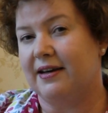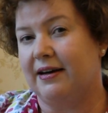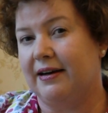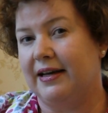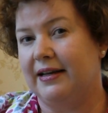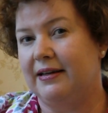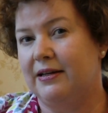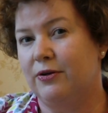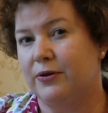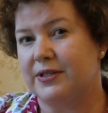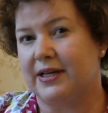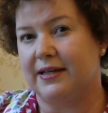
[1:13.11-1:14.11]
I
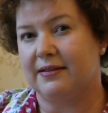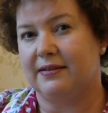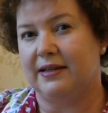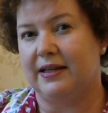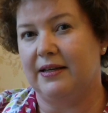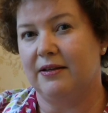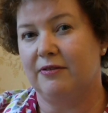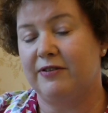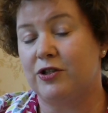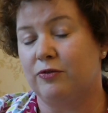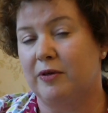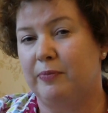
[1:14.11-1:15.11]
looked at the
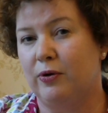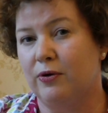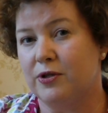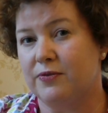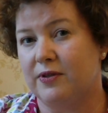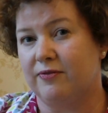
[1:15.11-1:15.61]
official report of